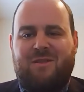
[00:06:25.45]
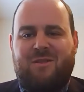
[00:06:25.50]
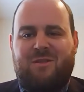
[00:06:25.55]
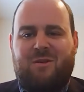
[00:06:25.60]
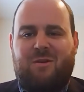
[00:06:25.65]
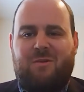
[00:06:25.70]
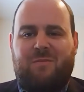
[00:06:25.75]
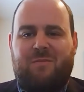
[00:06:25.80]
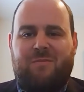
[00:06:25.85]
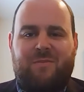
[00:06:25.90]

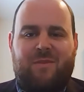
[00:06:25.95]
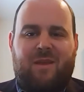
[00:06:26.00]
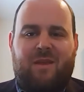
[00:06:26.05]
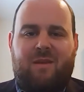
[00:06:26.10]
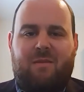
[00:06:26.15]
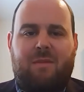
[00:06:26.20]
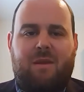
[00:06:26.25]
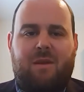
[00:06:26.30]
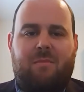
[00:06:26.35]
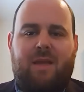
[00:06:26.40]
So
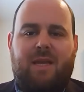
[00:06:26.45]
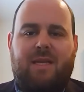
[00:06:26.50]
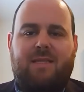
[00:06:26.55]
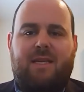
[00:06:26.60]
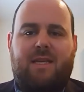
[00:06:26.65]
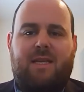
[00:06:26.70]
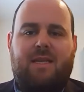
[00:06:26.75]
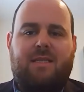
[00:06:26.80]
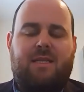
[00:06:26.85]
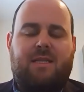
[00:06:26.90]
Mint makes
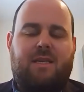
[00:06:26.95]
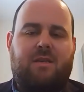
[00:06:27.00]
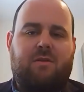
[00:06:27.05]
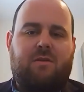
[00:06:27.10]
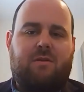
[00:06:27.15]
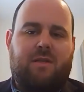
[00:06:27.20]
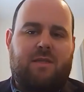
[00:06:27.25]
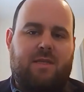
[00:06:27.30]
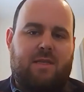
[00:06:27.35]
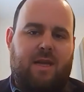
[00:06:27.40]
it easy.
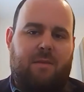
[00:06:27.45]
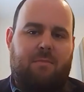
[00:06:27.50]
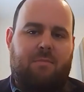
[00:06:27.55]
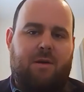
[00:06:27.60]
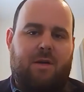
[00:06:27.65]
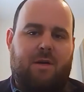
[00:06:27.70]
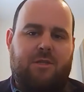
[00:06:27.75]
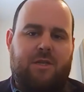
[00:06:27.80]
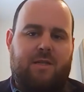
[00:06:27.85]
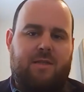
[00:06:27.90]
You can set
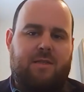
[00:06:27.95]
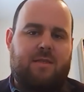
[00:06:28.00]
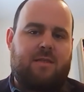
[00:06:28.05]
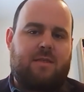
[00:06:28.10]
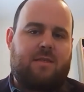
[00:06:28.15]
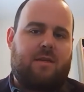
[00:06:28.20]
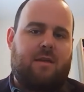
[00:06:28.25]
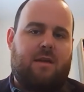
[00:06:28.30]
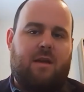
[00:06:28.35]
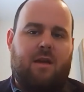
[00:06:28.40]

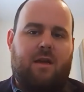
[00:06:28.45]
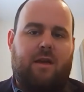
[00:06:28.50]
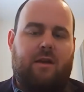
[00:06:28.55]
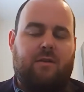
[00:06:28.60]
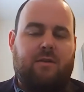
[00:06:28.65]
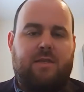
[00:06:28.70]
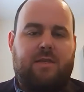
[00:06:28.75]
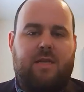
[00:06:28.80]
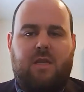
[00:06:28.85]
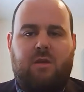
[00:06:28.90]
budgets. Uh,
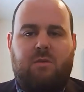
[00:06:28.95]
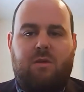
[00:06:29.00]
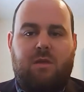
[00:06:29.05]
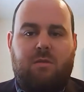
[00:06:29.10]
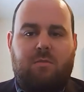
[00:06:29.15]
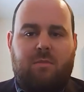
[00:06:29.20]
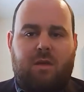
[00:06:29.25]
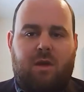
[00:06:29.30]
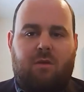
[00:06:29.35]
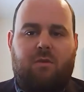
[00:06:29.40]
it'll send you
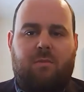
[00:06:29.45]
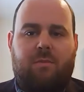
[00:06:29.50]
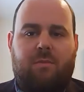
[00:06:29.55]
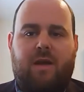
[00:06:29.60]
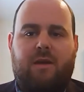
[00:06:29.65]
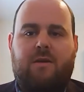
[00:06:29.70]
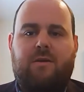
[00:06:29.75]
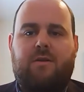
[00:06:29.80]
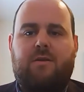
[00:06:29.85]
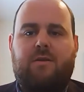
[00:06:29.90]
email
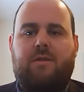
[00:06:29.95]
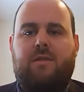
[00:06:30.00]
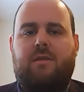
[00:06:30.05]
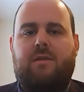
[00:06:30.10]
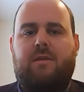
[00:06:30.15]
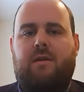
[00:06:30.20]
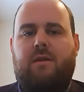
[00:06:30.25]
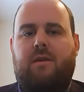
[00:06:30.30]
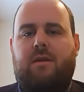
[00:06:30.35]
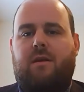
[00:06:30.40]

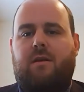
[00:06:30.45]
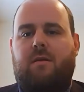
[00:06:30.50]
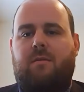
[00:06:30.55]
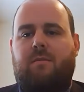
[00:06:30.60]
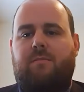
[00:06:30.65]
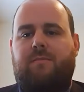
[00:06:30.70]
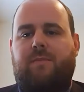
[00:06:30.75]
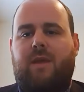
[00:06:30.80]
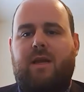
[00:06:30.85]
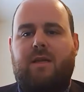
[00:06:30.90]
reminders,
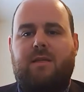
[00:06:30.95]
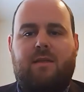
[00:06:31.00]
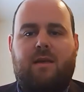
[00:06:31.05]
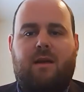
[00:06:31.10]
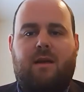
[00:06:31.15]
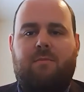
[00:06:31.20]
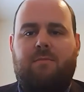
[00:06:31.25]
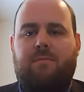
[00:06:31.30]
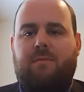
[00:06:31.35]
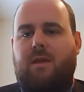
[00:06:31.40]
um, heads
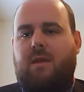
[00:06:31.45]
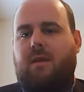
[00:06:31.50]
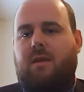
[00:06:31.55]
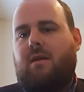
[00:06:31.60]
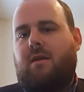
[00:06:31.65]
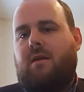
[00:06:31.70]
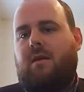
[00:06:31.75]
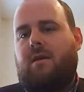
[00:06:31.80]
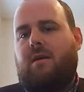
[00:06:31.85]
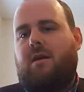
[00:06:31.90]
up
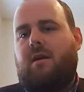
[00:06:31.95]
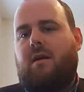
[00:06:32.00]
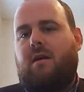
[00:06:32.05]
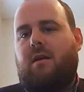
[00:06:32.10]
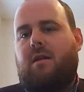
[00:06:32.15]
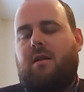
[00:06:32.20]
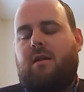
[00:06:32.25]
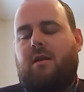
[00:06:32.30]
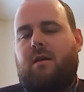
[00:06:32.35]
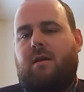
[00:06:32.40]

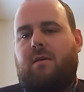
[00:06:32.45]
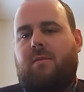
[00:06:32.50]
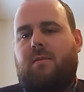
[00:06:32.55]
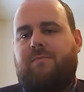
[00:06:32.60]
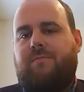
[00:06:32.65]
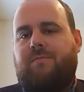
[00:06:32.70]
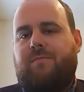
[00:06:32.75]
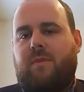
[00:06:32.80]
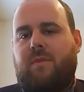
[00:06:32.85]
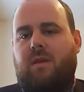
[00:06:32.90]
on
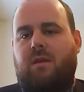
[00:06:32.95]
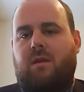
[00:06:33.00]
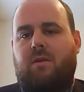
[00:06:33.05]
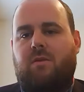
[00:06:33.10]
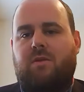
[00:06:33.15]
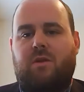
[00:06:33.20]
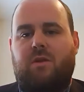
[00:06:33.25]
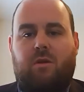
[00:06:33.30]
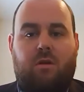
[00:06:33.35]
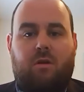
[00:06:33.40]
um, you know
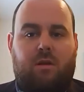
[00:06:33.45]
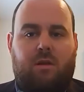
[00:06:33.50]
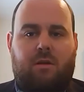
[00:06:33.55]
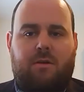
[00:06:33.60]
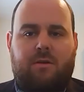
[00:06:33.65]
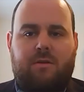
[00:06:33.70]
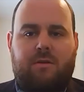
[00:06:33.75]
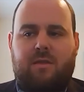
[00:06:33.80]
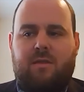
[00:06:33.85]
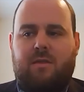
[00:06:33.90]
certain
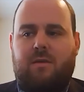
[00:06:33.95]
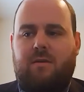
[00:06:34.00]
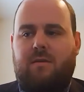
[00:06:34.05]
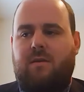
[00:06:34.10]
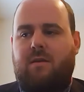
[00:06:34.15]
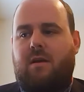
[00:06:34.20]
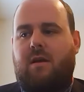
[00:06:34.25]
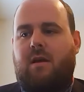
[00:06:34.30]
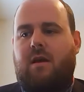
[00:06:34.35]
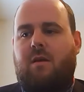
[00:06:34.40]
alerts,
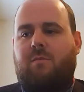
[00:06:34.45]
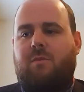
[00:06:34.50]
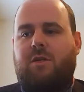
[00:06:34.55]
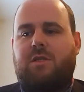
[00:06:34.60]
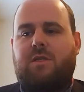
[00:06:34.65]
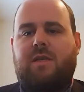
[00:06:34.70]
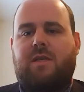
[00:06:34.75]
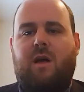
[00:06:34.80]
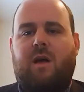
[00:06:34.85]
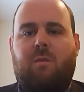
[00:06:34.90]
um, which
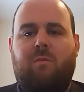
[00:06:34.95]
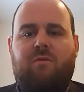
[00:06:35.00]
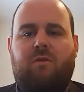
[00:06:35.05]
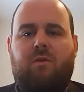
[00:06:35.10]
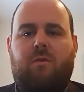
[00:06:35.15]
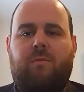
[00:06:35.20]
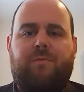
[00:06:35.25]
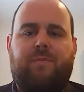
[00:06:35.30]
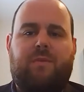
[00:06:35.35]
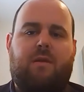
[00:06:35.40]
is
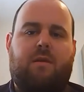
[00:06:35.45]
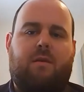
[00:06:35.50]
helpful.